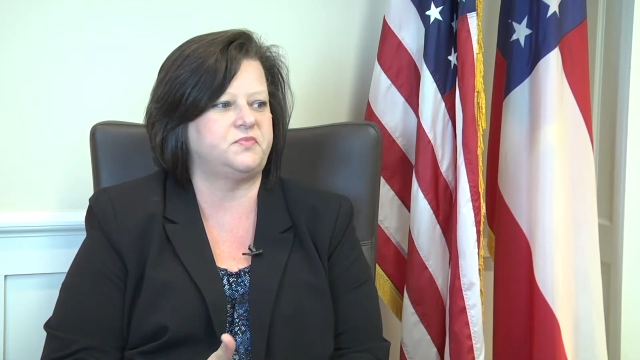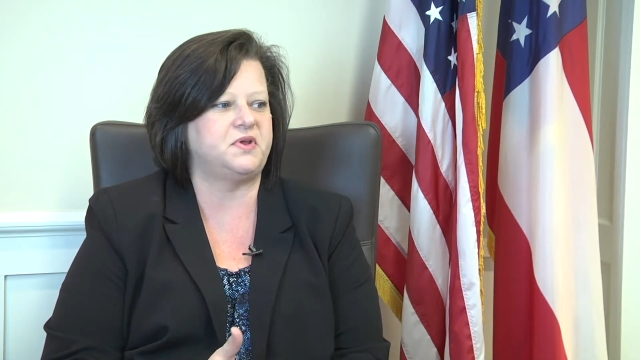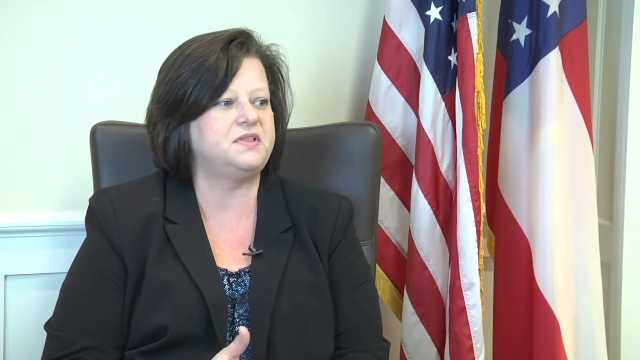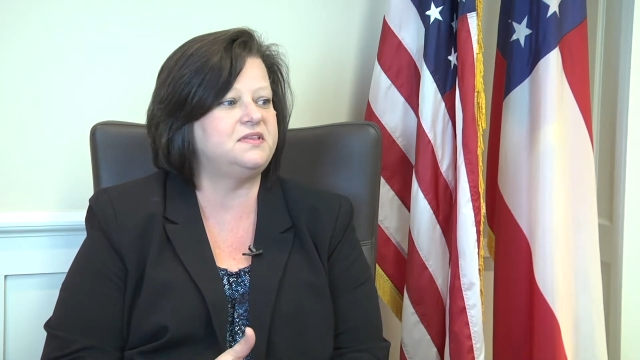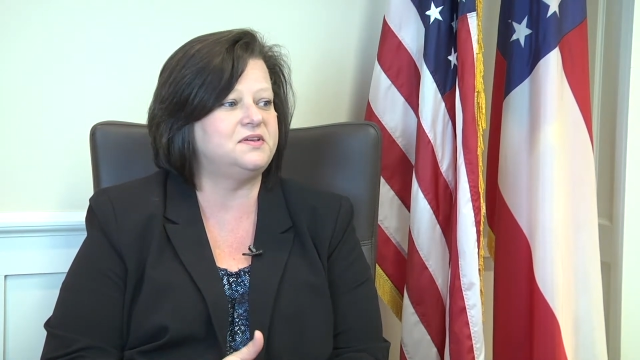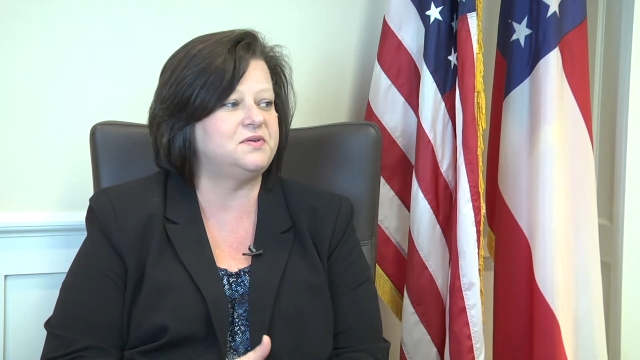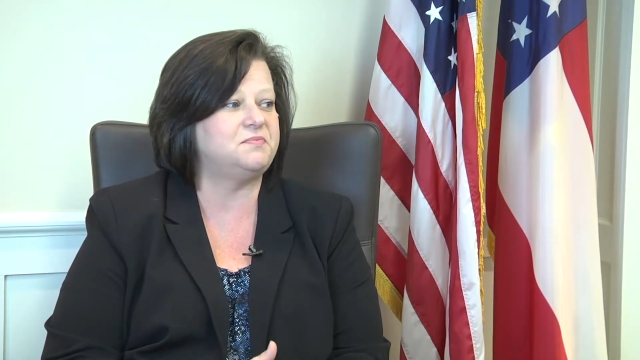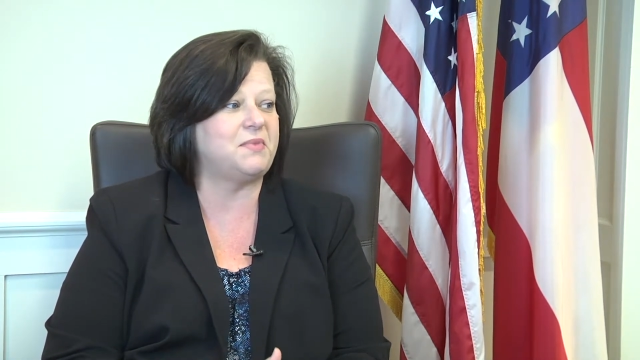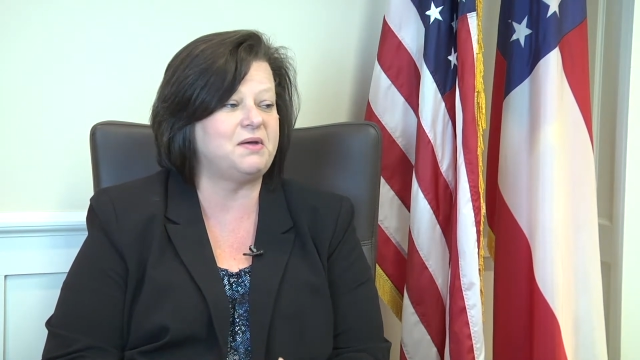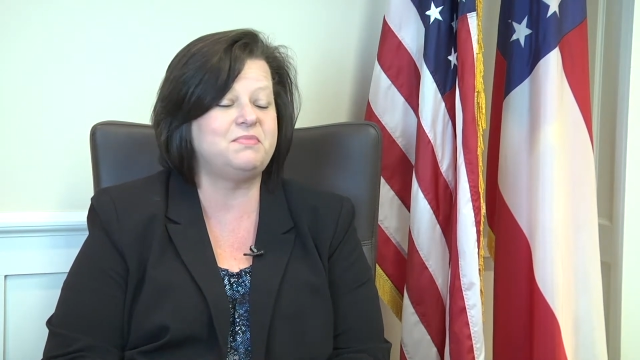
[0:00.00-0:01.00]
Really,
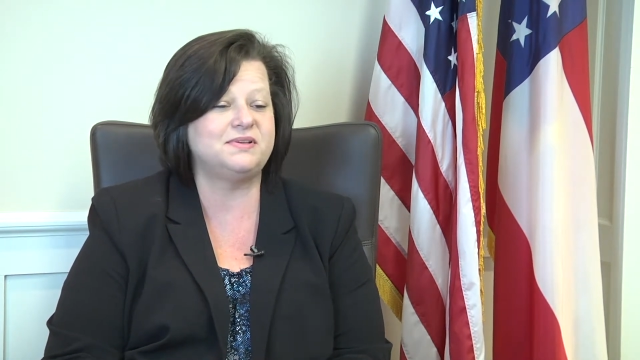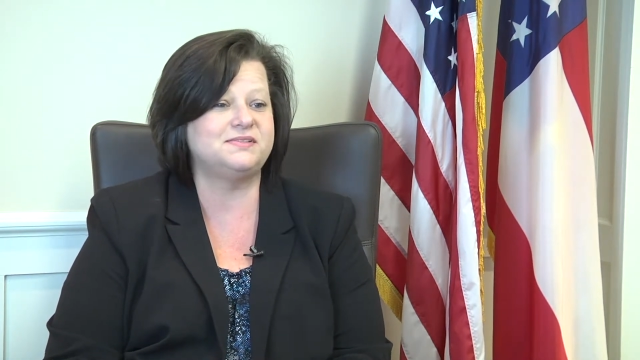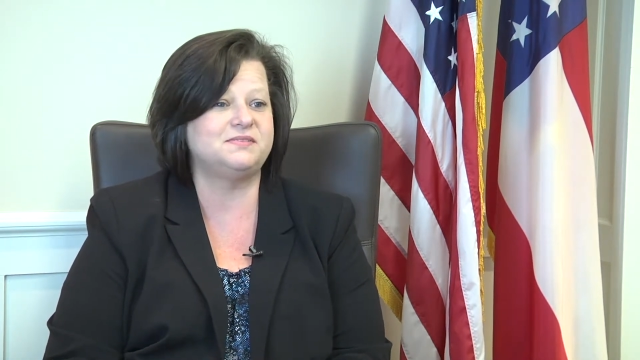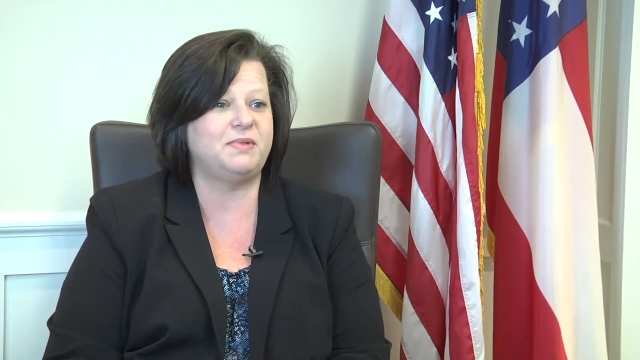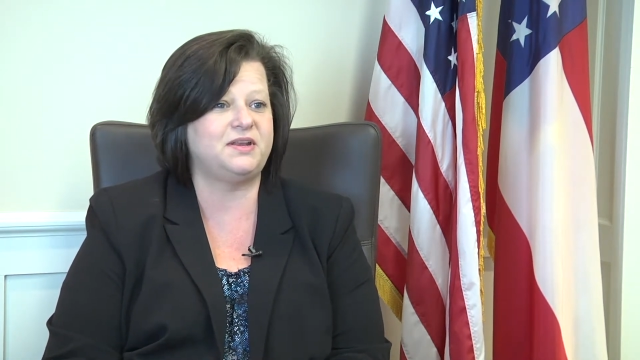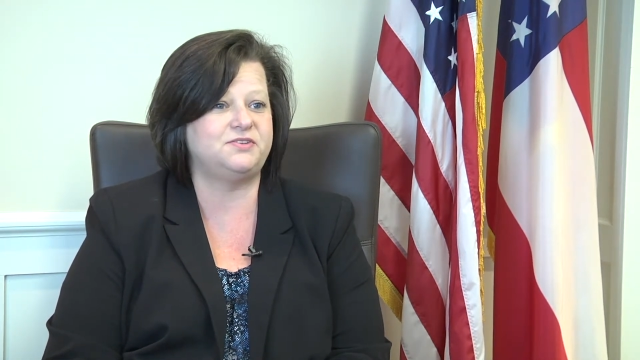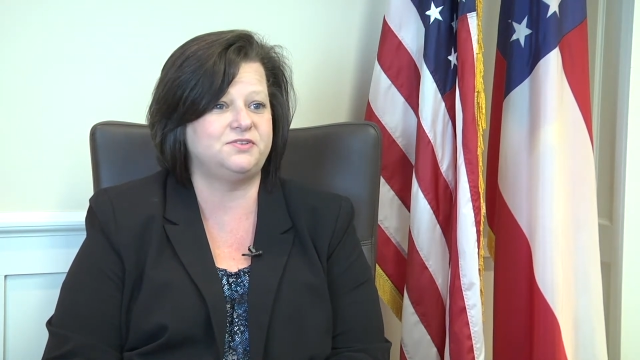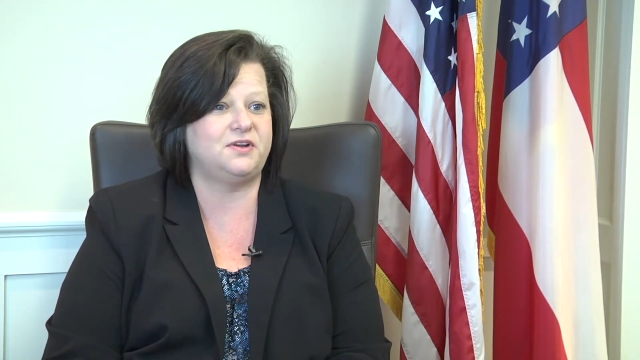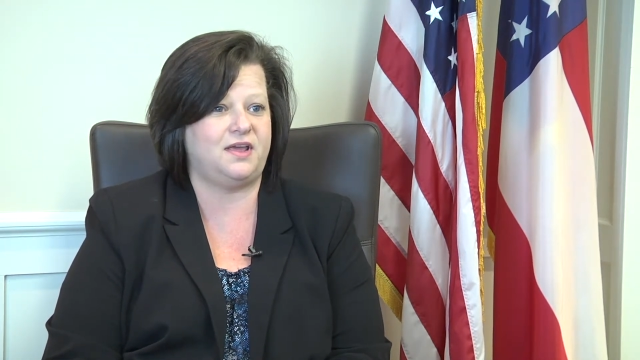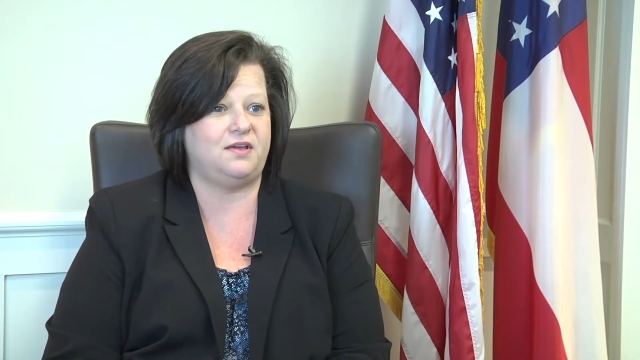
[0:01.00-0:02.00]
my business
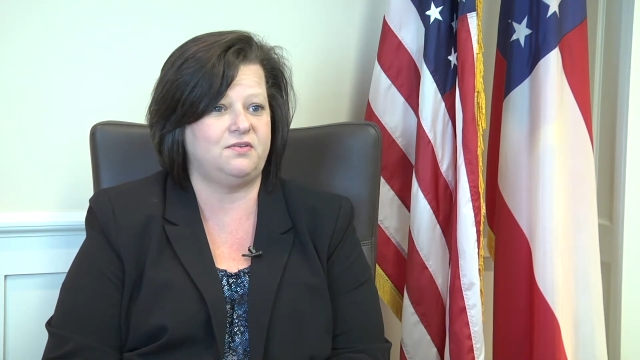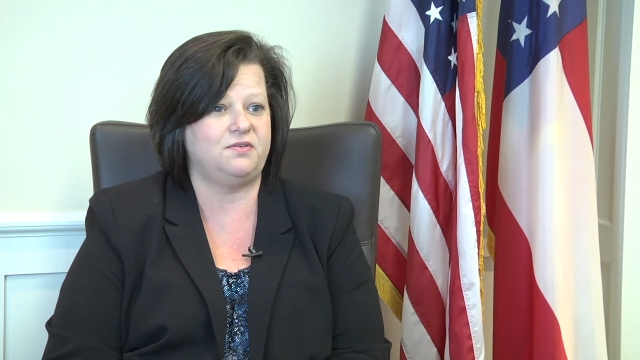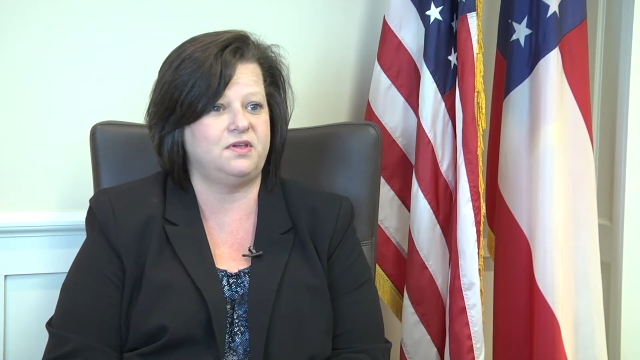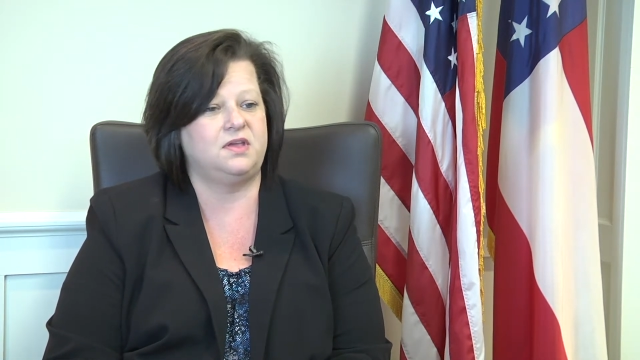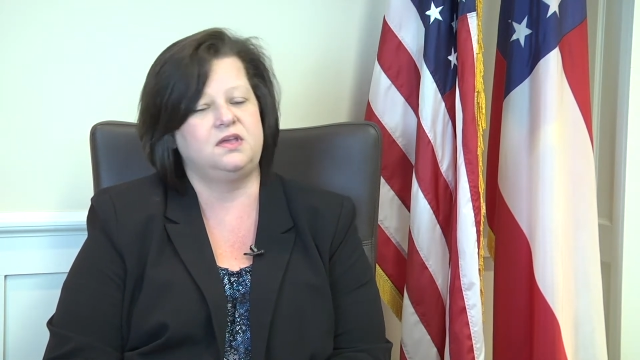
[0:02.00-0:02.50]
manager now,